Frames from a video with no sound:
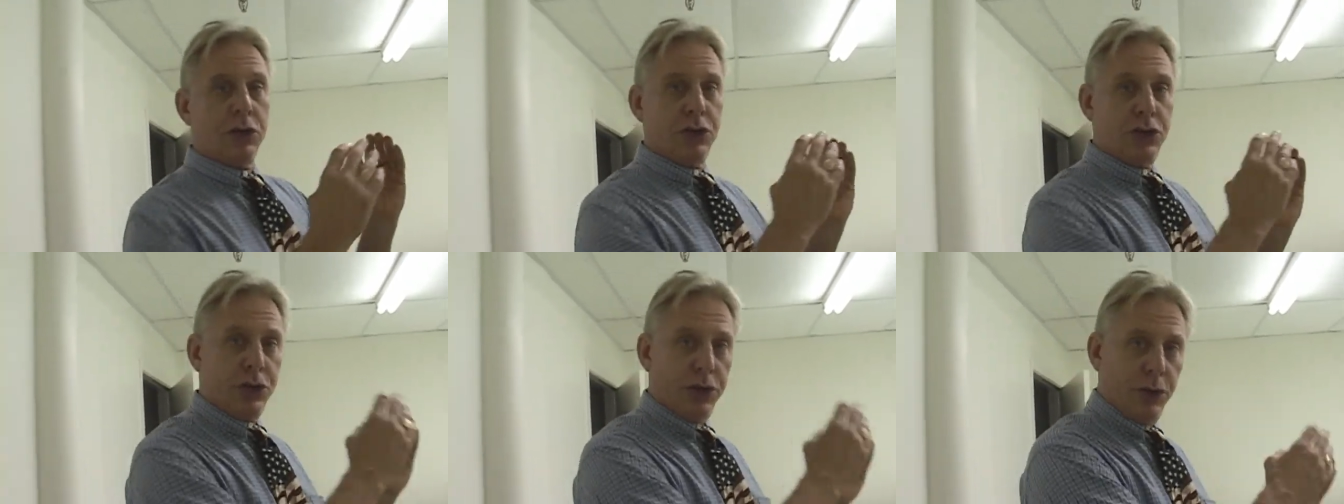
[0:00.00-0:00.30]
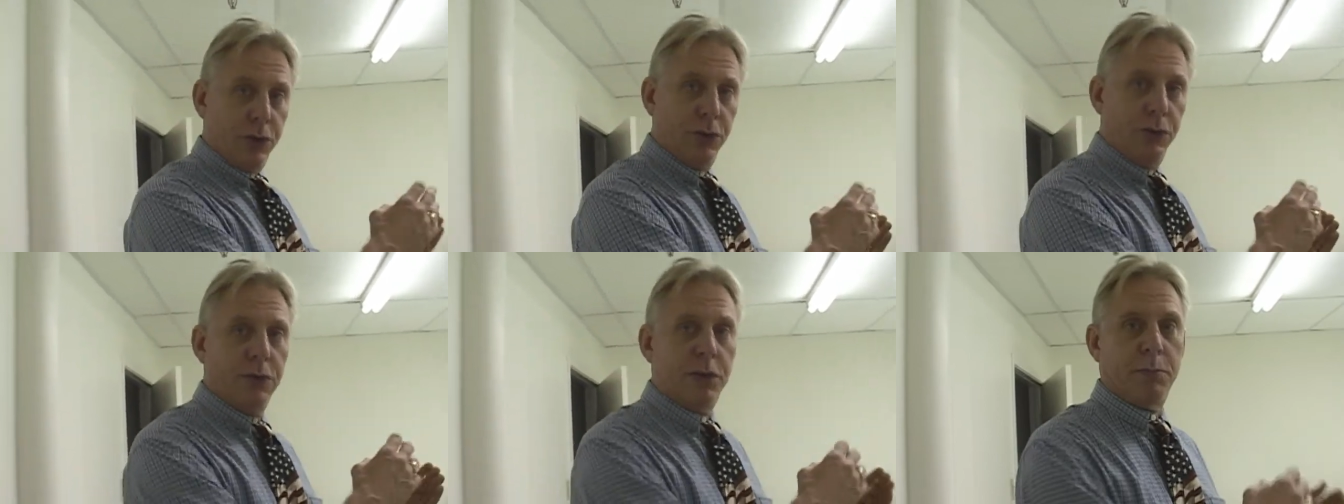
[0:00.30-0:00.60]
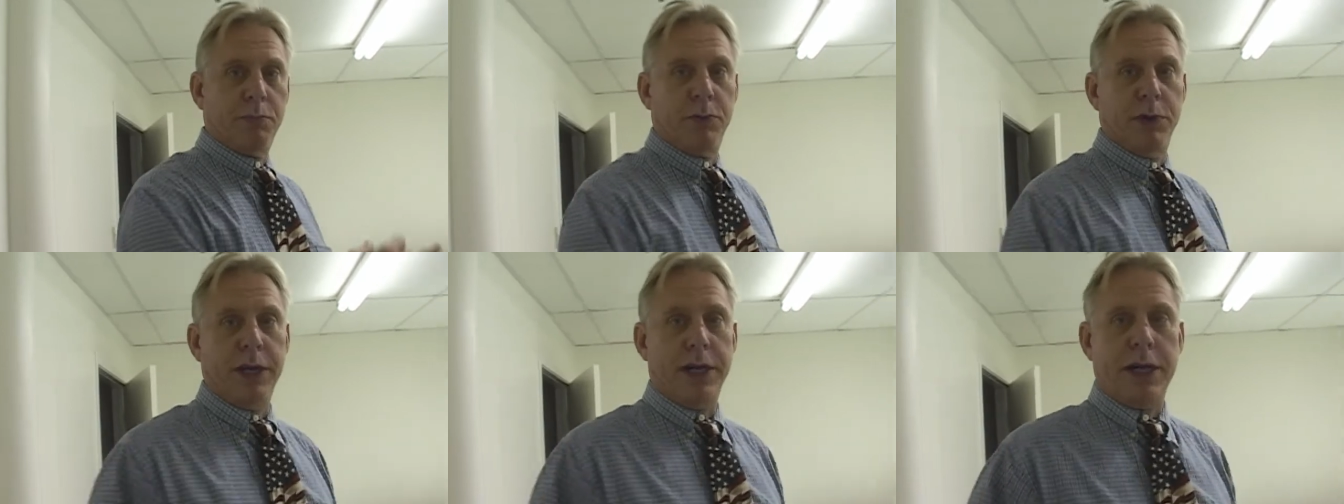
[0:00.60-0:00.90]
to the
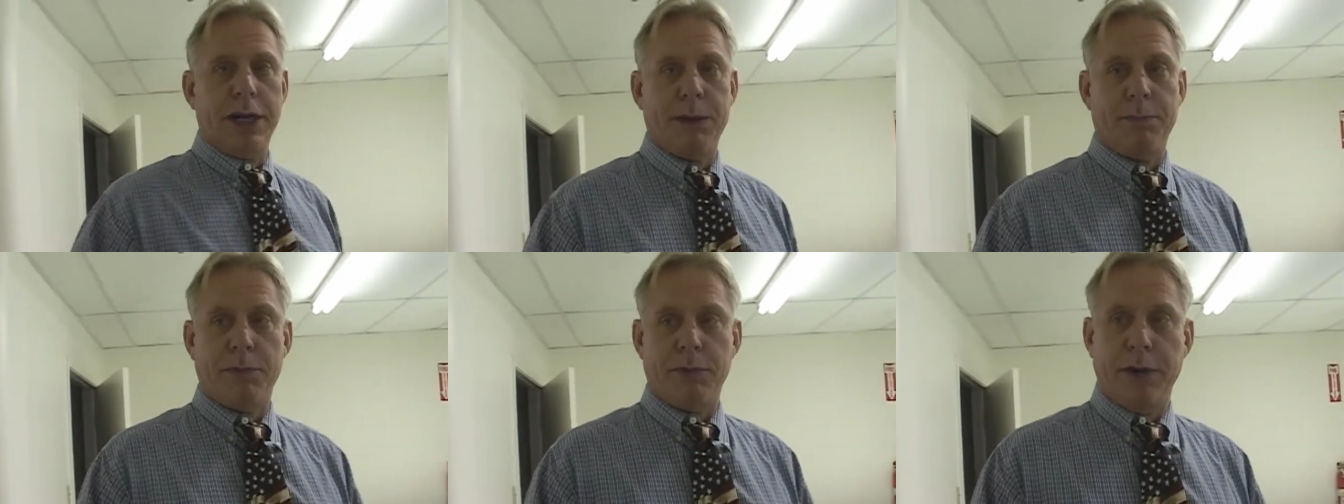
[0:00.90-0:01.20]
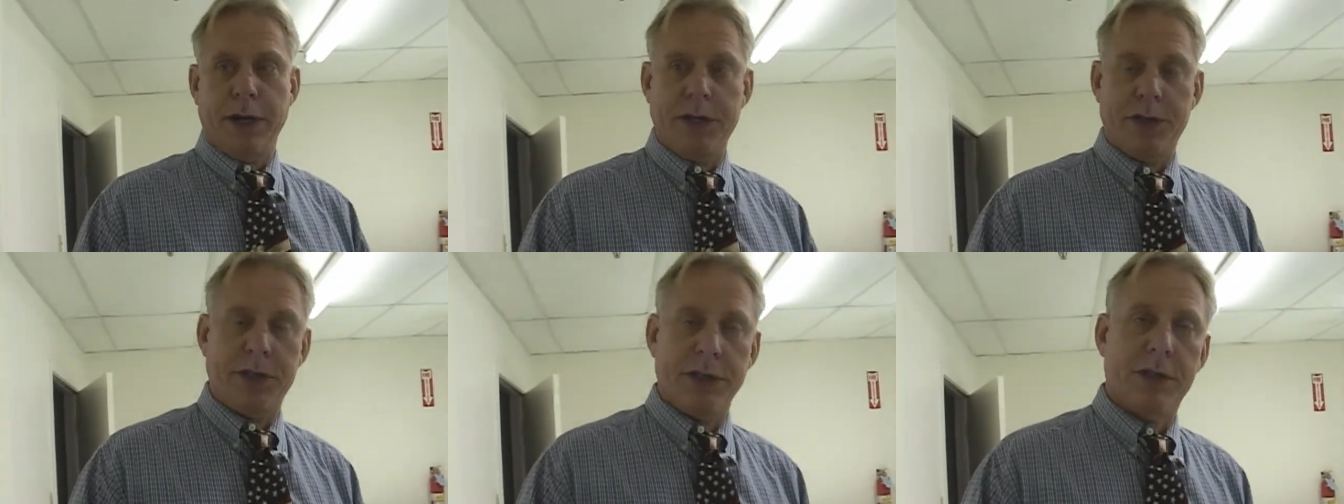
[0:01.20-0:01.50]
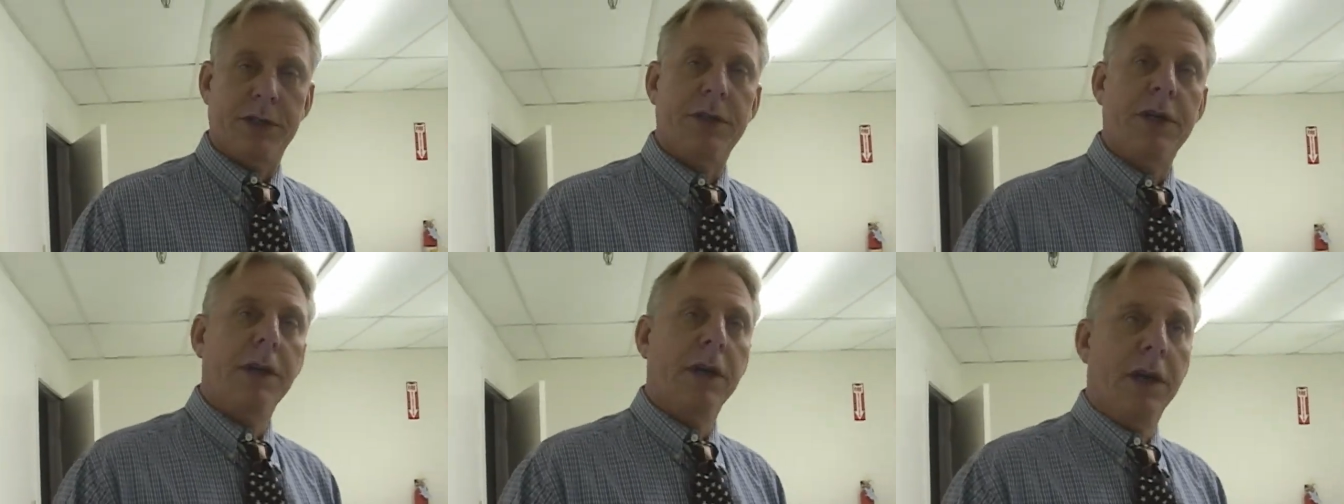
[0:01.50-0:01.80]
printing
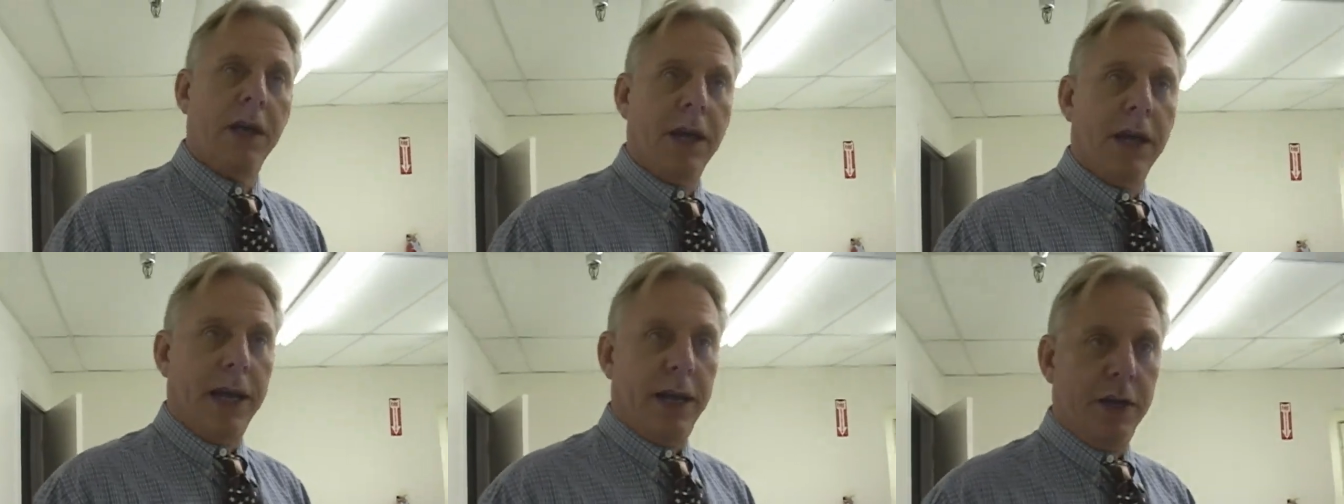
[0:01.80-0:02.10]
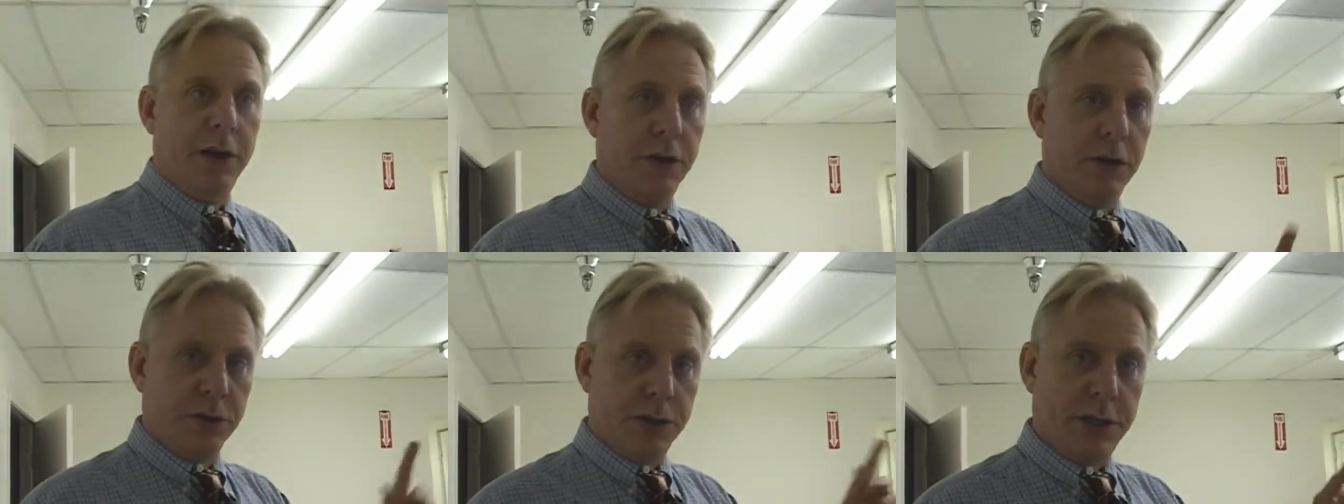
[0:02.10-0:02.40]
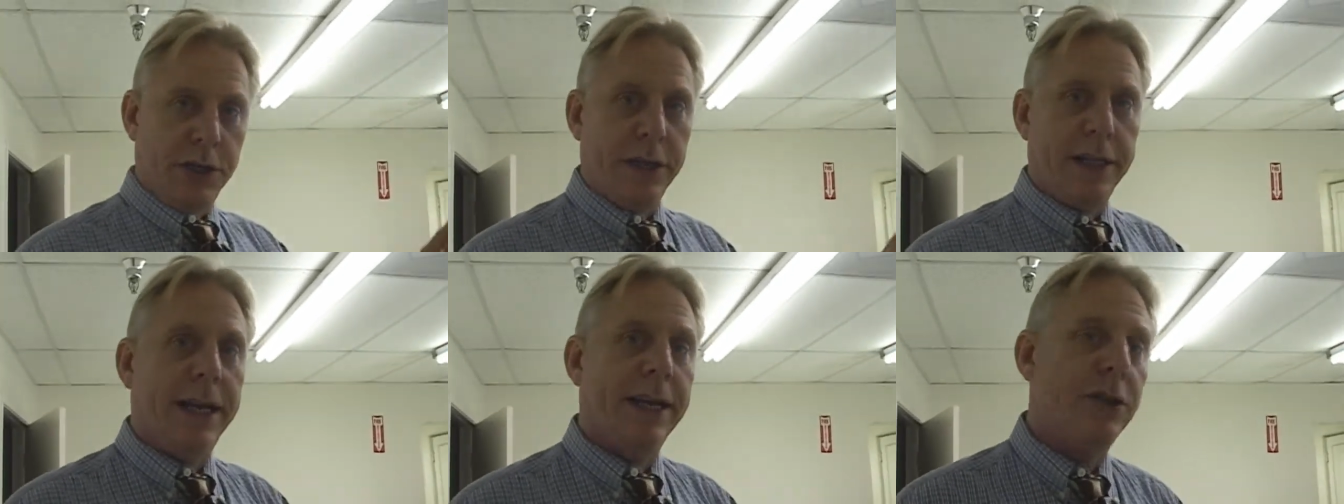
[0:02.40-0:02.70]
operations, and you'll
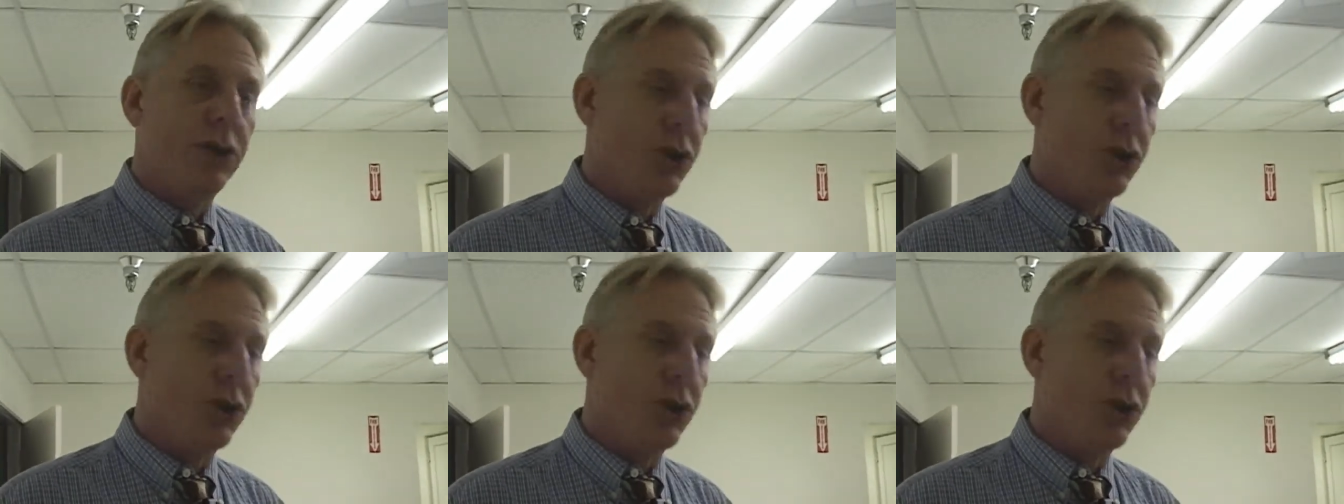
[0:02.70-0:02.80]
see that